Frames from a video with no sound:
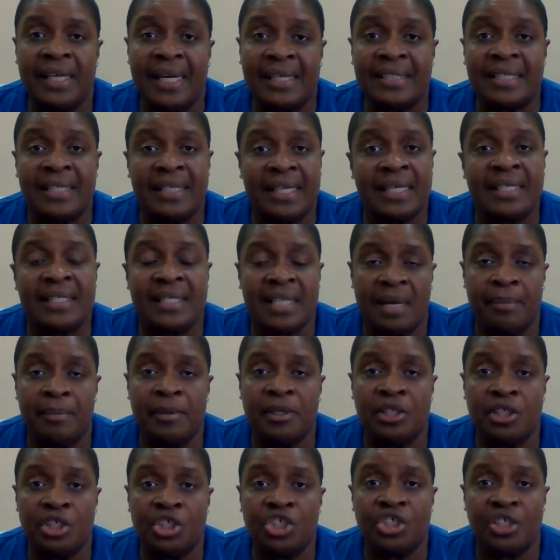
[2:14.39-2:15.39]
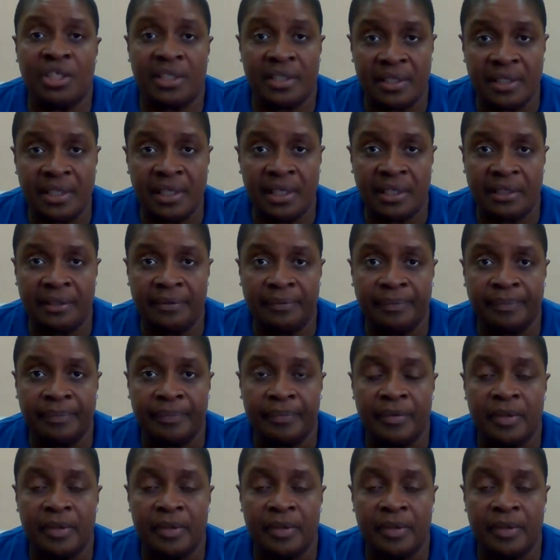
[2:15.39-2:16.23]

get an examination done.